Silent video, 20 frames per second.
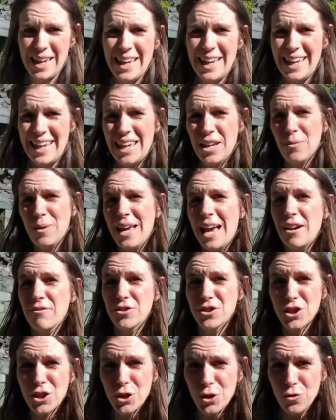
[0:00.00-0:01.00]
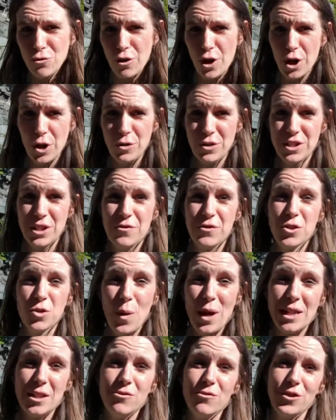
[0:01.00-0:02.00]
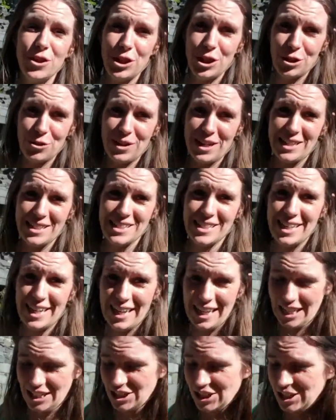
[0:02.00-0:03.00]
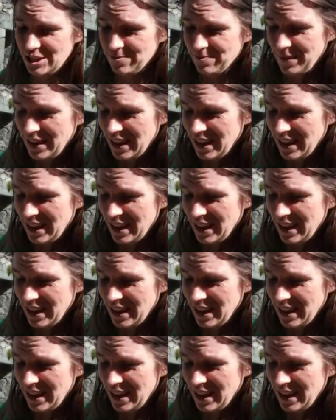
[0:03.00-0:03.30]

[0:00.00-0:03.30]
Here we have 2 rows of 12 units each.